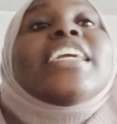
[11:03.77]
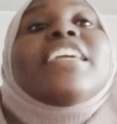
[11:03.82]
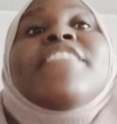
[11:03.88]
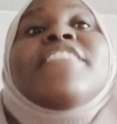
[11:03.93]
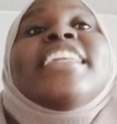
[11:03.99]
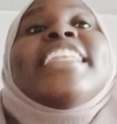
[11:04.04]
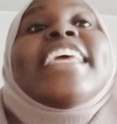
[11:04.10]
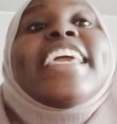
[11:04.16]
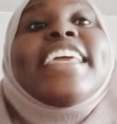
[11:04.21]

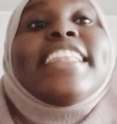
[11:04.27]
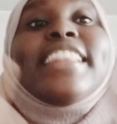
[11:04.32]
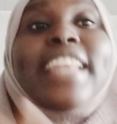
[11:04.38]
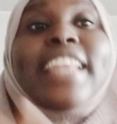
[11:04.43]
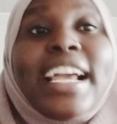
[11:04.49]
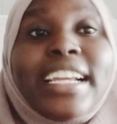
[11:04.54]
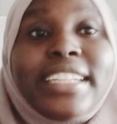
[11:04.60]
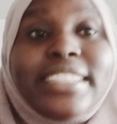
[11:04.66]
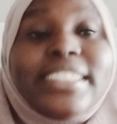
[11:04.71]
given a
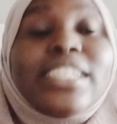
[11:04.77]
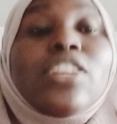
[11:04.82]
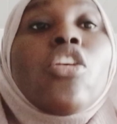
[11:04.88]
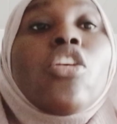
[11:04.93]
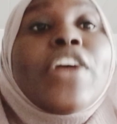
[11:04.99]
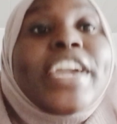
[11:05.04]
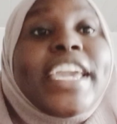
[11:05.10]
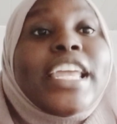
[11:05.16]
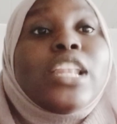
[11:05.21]
land
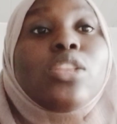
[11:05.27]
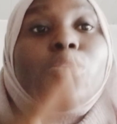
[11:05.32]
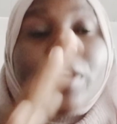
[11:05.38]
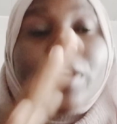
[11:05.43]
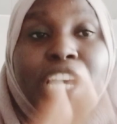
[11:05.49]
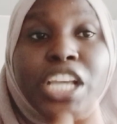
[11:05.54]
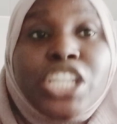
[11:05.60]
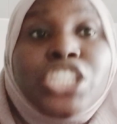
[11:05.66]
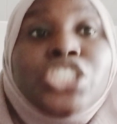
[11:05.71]
or a
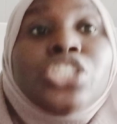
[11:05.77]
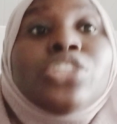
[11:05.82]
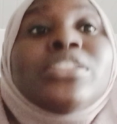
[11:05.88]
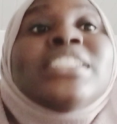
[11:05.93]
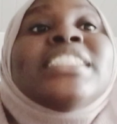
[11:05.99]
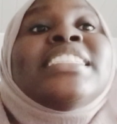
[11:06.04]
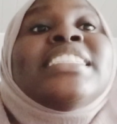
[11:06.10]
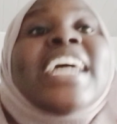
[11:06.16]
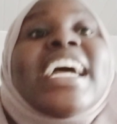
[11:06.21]

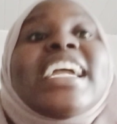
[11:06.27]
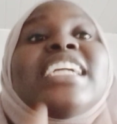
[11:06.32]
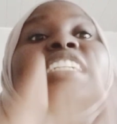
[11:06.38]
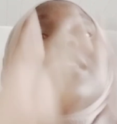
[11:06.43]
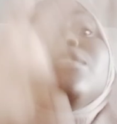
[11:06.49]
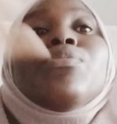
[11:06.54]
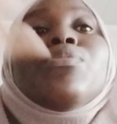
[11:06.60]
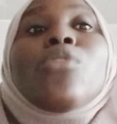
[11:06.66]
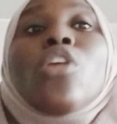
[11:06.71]
location that is
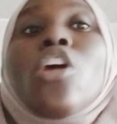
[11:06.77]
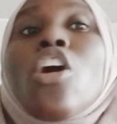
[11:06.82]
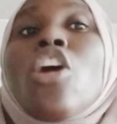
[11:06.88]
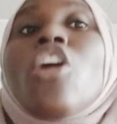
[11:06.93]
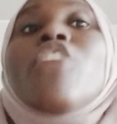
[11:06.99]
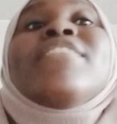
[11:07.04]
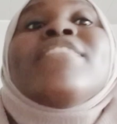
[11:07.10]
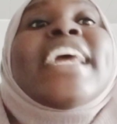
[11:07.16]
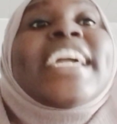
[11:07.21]
more
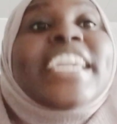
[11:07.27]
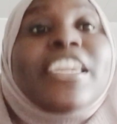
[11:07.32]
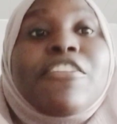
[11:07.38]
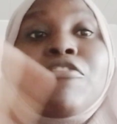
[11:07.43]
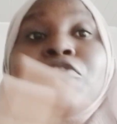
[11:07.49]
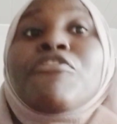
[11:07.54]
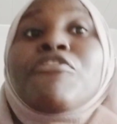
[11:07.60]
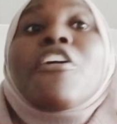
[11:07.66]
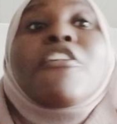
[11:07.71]
of like a
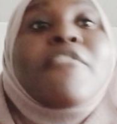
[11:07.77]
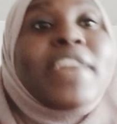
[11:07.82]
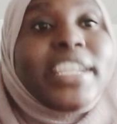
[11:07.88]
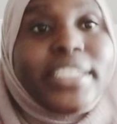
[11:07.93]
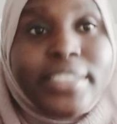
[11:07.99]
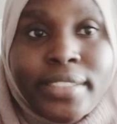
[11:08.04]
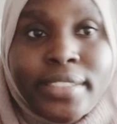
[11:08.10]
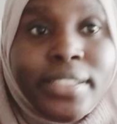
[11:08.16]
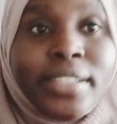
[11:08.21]

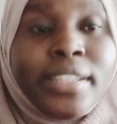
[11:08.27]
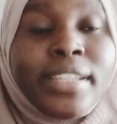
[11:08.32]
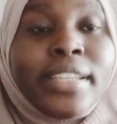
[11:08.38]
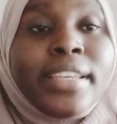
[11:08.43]
forest,